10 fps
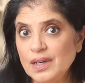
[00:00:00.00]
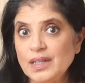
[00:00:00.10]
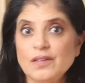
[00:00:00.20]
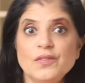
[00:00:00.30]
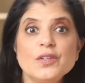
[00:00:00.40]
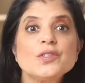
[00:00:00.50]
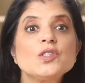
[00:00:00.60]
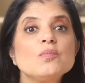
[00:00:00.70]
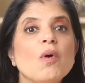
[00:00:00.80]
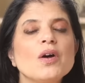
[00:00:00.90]
And if their
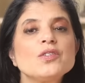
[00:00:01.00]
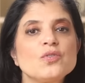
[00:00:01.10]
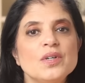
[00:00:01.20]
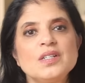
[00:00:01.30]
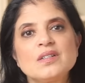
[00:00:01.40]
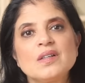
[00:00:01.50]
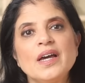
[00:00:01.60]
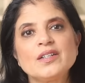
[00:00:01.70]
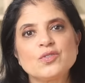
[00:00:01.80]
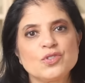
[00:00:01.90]
smarts or
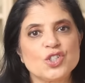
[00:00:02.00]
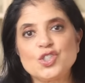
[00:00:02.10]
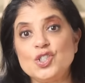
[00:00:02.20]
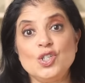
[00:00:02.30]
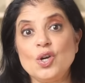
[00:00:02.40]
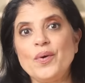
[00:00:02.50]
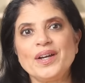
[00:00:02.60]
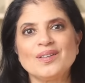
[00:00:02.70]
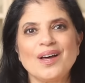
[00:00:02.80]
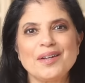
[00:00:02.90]
intellect or just
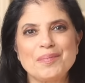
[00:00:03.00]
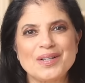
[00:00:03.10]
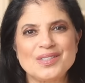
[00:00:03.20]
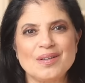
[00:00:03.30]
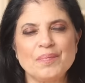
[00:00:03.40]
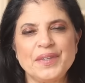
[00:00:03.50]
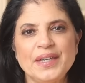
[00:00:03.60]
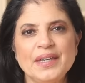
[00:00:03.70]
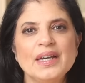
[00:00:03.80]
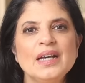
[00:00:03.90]
knowing a lot about
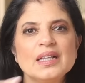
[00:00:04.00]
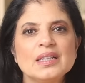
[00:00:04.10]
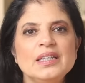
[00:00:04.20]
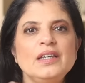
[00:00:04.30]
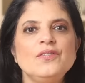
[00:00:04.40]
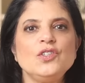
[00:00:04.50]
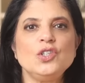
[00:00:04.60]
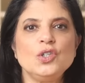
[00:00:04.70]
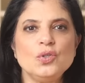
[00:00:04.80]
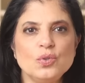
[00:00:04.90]
something leaves
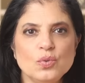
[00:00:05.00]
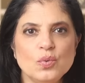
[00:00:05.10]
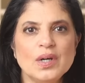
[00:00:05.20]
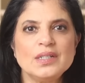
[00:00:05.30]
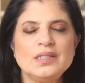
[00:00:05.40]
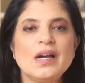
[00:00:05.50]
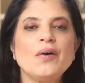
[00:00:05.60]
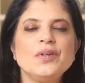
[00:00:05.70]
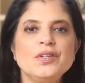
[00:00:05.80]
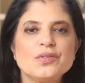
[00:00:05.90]
you
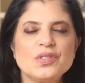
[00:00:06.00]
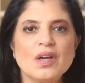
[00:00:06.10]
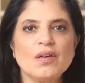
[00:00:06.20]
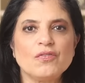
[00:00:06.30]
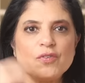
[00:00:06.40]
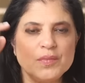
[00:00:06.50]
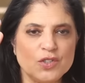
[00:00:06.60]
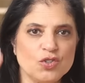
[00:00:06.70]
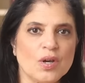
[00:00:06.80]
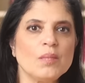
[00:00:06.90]
doubting yourself from the
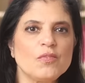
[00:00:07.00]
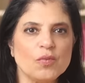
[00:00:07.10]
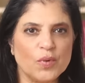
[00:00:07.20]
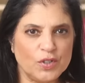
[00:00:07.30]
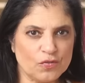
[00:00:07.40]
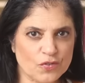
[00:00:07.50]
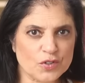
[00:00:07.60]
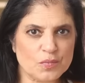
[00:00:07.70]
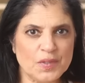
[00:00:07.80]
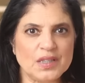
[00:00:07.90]
jump, from when you
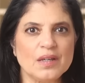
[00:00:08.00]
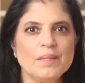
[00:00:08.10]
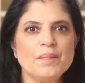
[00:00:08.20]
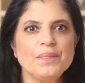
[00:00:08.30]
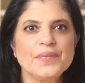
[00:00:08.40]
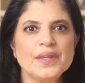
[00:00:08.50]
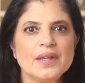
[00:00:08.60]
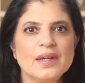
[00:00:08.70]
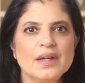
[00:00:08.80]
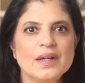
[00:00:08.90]
first meet them,
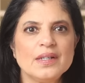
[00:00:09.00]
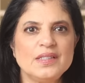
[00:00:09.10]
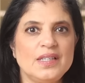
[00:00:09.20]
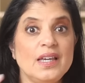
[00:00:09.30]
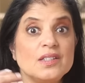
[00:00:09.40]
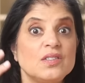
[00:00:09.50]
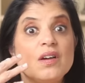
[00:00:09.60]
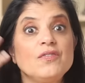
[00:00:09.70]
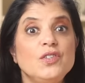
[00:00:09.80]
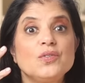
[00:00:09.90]
saying
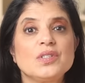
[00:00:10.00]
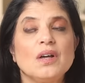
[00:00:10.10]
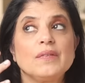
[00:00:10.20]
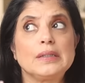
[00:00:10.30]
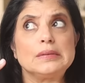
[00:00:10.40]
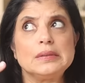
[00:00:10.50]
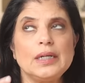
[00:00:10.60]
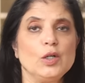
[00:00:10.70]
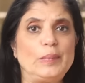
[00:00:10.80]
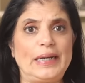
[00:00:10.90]
stuff to yourself like, well, I
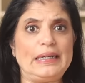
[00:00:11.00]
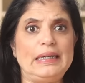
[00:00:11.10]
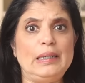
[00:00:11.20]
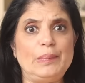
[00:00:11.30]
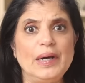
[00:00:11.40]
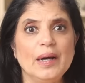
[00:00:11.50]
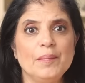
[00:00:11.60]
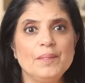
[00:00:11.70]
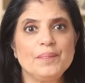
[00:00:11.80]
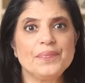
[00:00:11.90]
hope I can keep
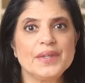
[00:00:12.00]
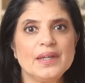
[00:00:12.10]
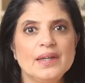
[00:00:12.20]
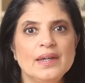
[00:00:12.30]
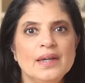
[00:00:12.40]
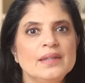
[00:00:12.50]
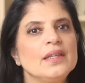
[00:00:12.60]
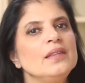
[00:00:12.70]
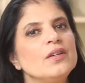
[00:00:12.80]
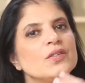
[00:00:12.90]
up,
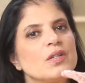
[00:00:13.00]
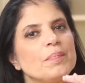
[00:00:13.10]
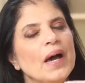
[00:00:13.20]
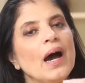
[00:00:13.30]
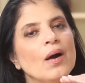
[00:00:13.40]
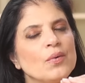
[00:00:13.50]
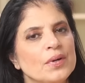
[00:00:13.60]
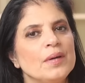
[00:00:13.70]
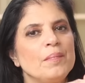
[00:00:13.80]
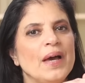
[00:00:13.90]
then there's a
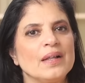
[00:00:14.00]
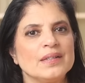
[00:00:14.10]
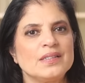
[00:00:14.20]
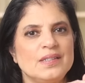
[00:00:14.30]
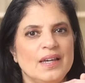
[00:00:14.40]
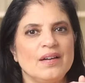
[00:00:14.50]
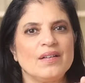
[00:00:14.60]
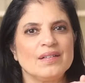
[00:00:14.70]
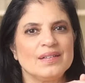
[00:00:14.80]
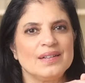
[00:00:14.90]
power imbalance
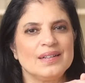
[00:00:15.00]
there,